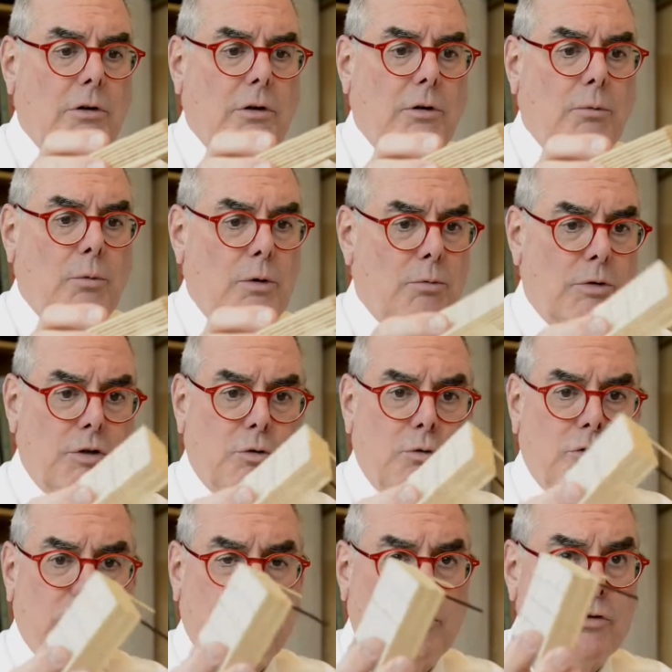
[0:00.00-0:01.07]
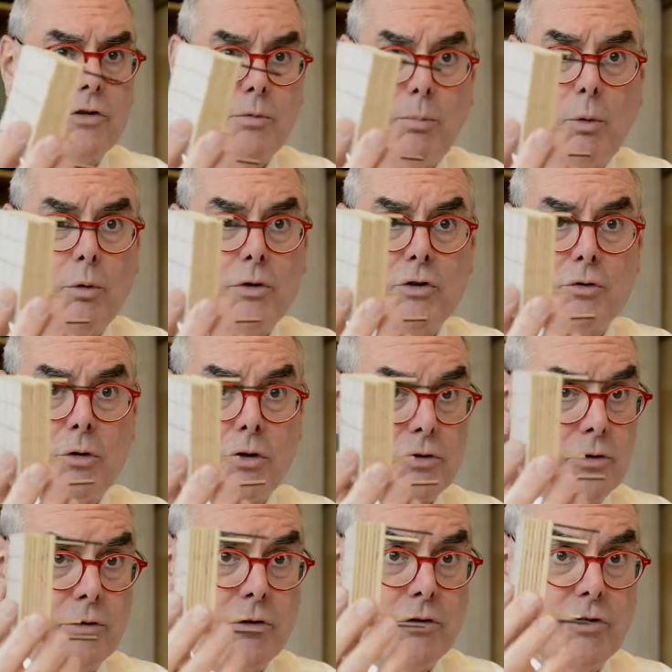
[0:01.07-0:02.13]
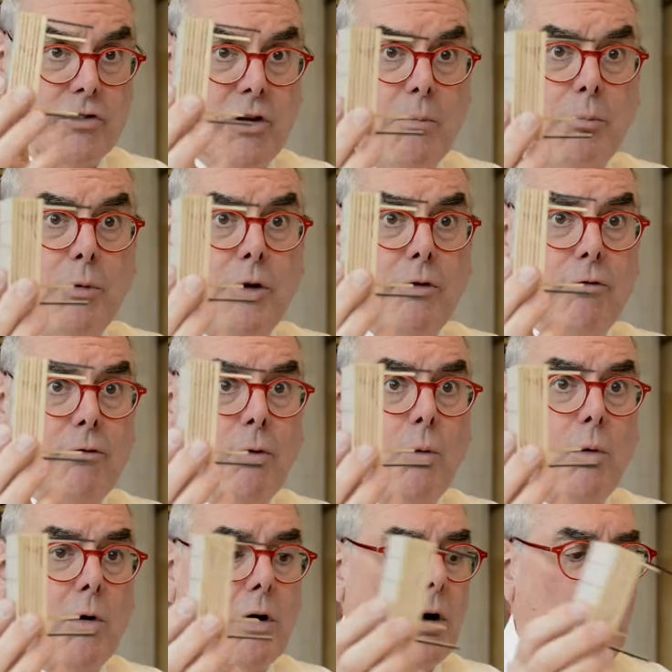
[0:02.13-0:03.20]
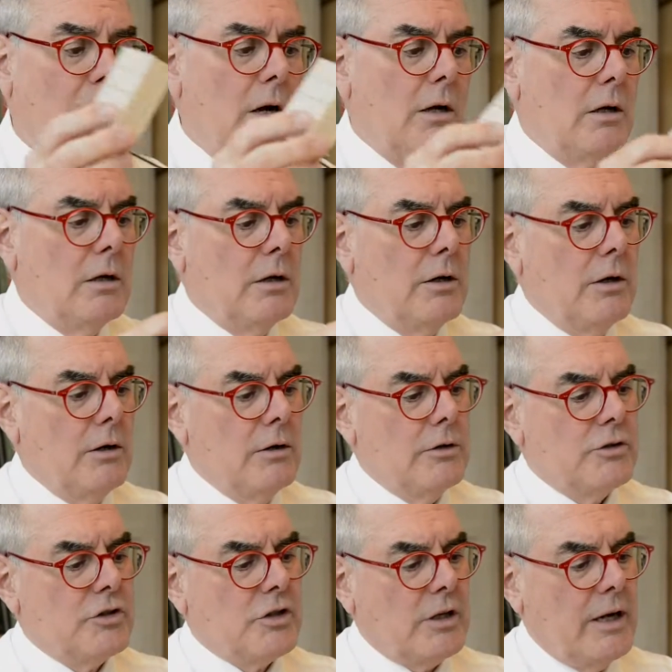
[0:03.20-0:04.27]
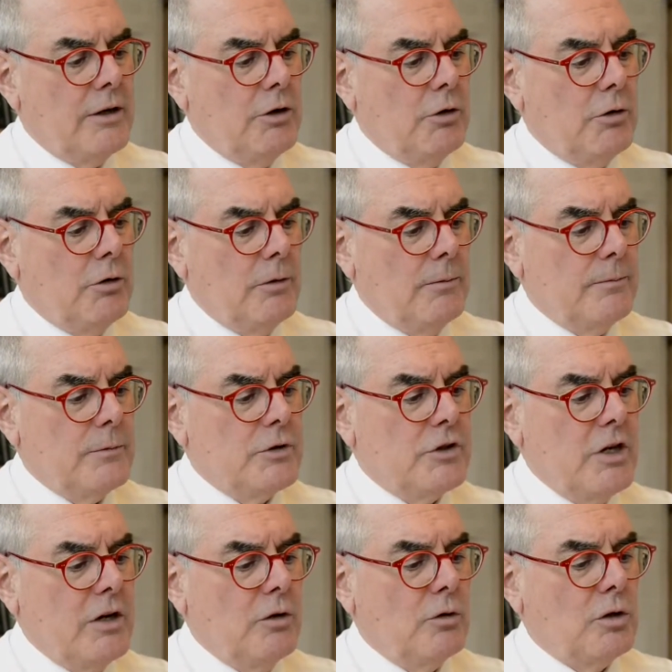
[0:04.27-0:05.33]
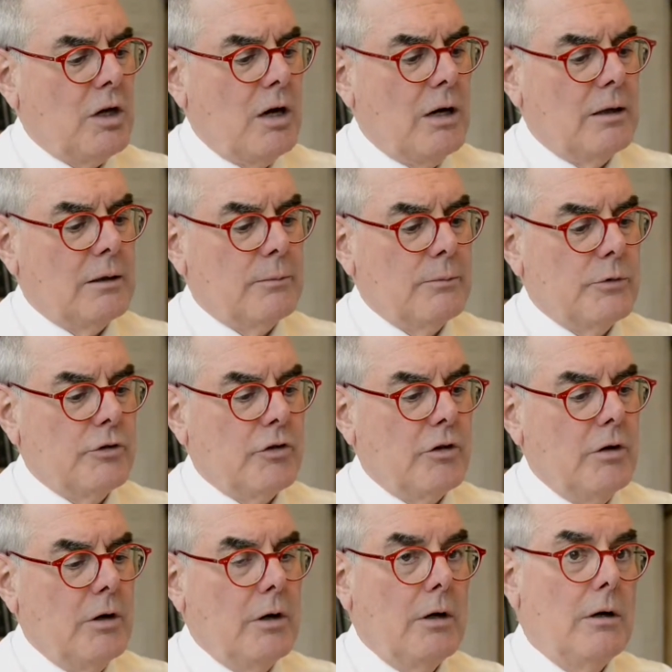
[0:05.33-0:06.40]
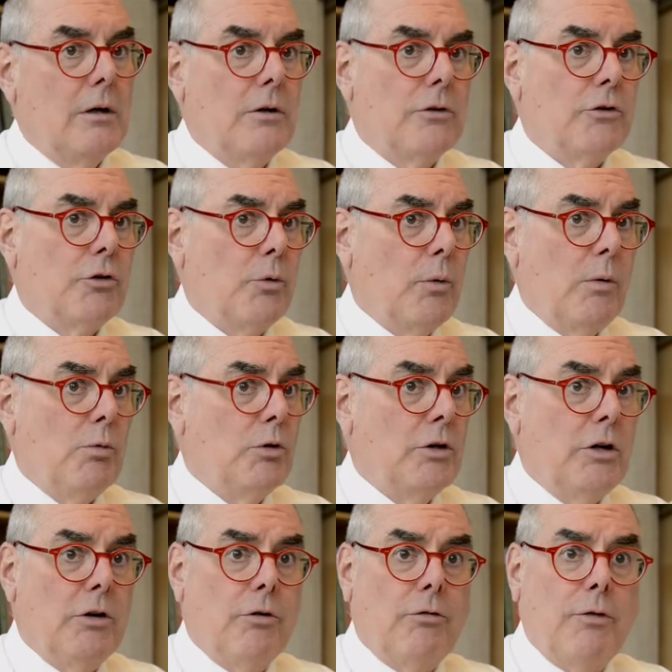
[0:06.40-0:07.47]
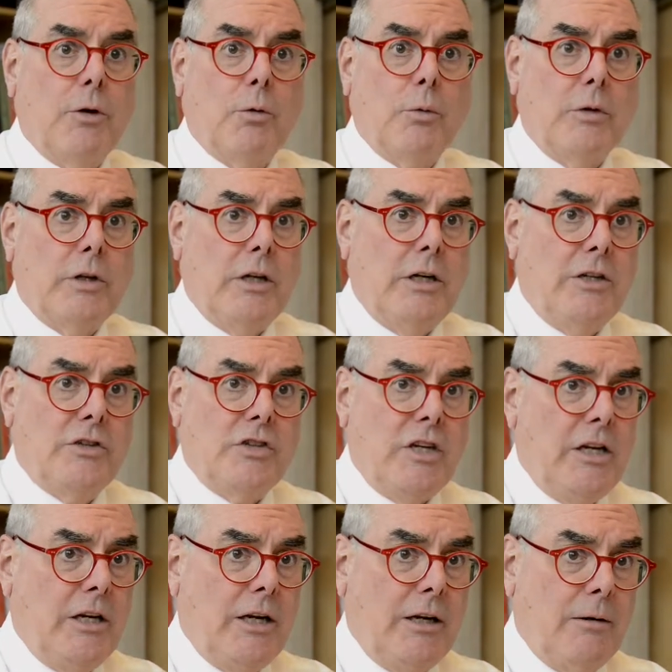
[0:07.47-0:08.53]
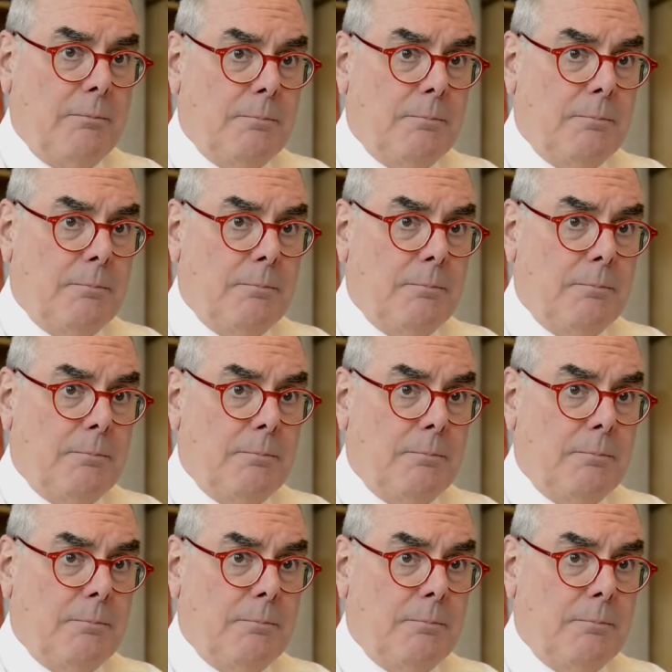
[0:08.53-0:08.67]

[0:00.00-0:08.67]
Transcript: we reduced the support structure to simply 4 slender steel columns so we wouldn't interfere with any seating.